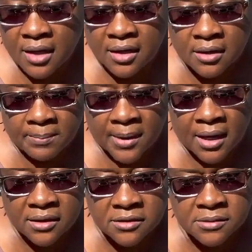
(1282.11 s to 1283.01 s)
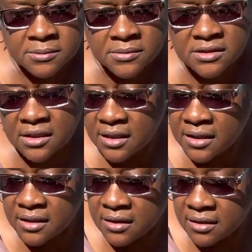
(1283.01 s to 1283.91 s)
in the bottoms,
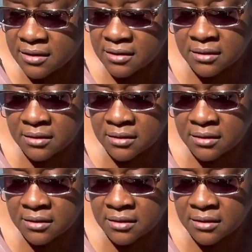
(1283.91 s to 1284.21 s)
and